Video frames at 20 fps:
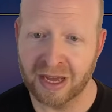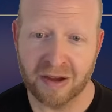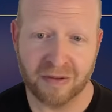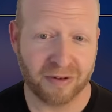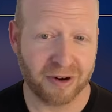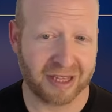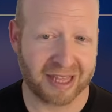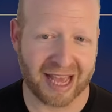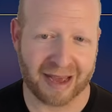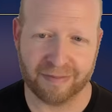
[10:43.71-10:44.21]

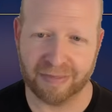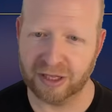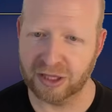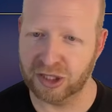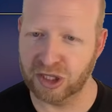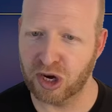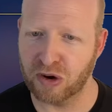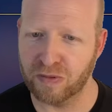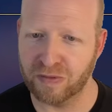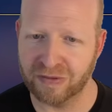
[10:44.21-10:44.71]
For example,
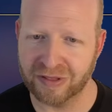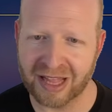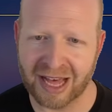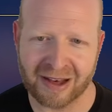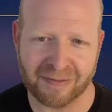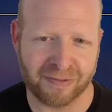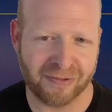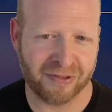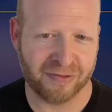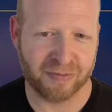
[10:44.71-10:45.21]
no
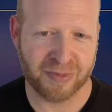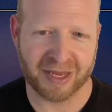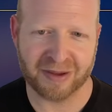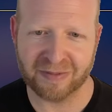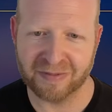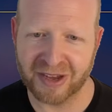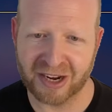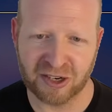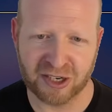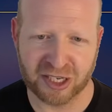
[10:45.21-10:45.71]
fluff,
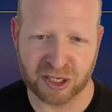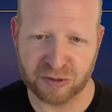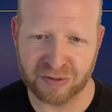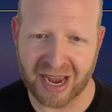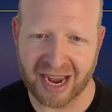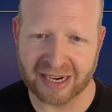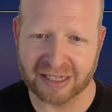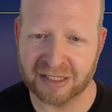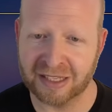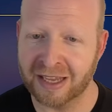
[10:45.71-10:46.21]
being very
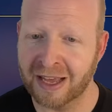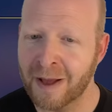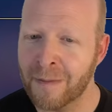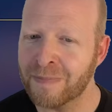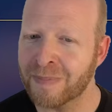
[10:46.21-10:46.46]
direct.